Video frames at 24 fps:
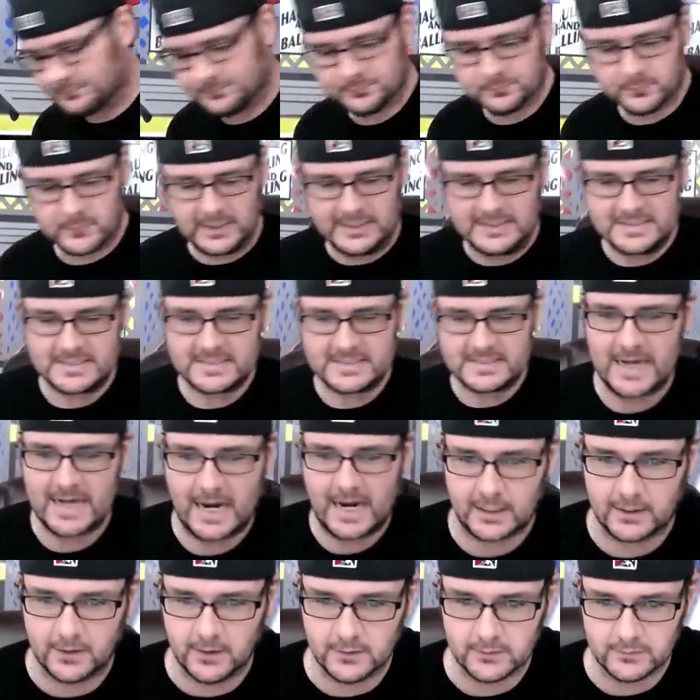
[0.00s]
in
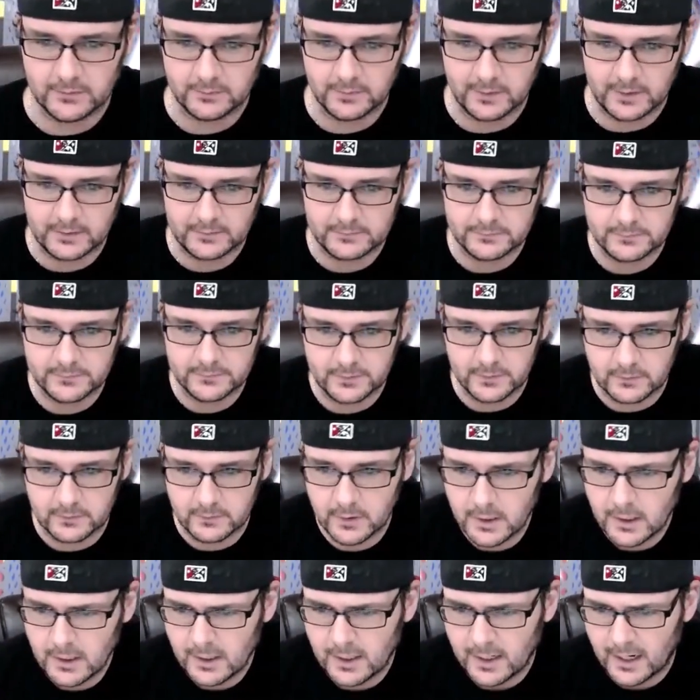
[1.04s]
stock color around. So
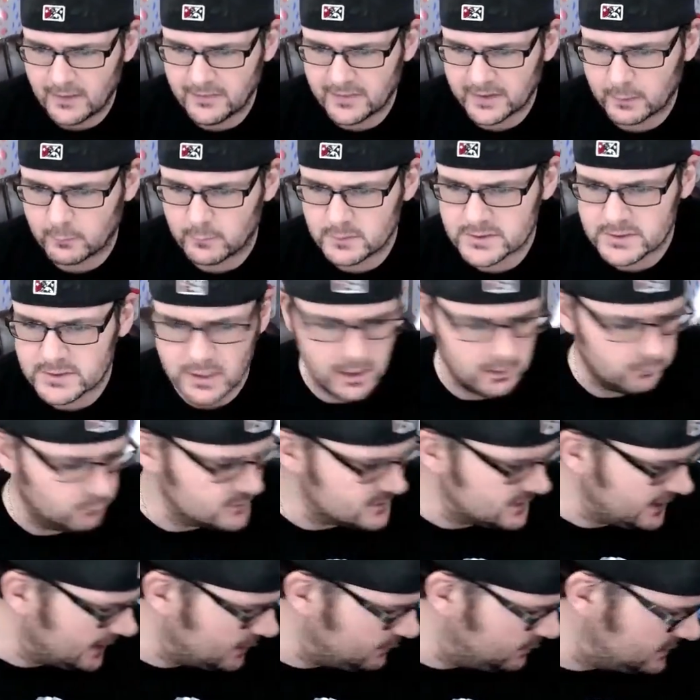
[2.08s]
I think it was uh, was it
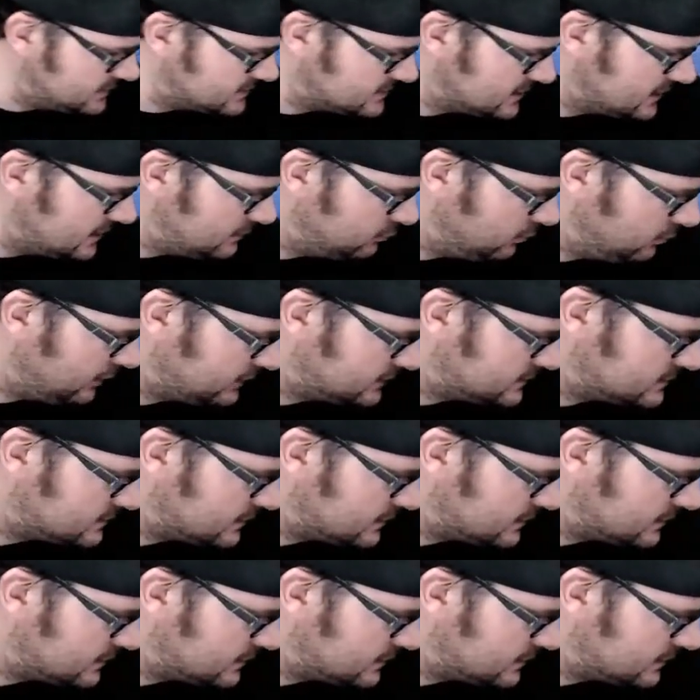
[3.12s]
ABC Brooks